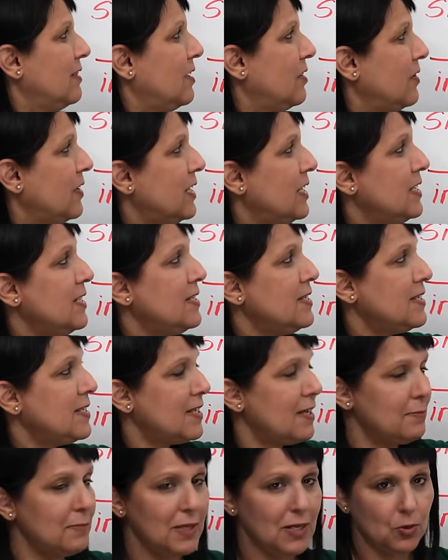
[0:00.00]
There is
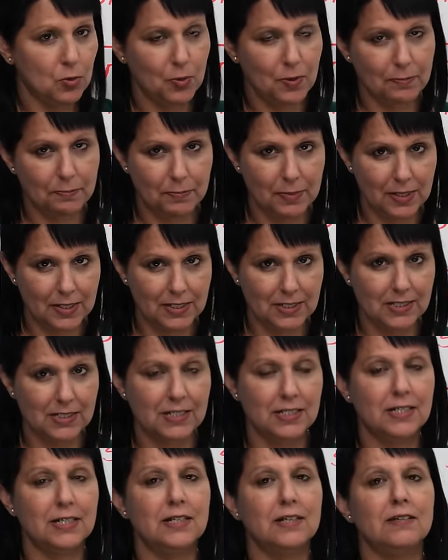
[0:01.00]
some equipment.
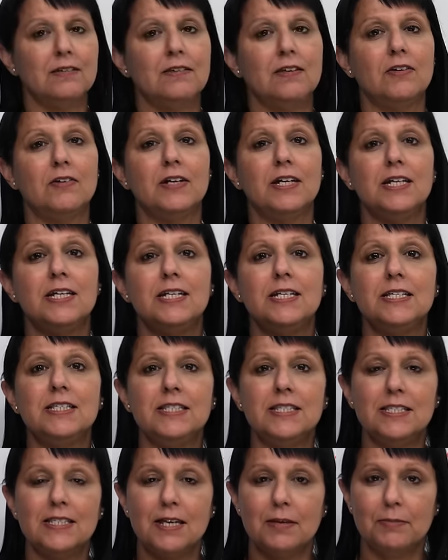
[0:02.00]
There
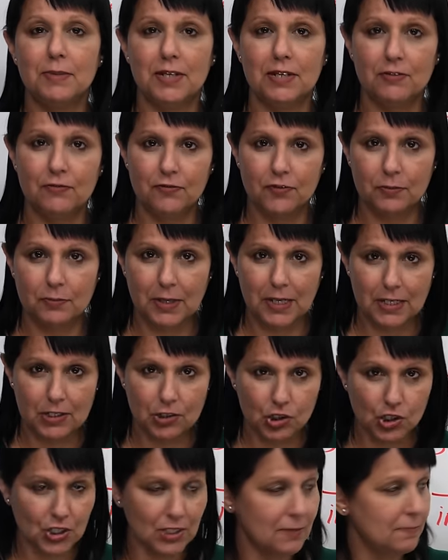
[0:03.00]
is some
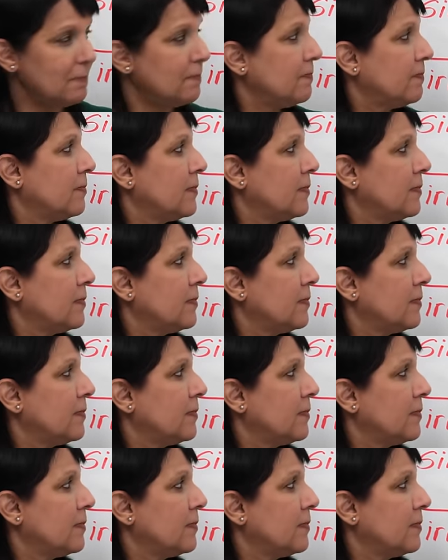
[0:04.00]
information.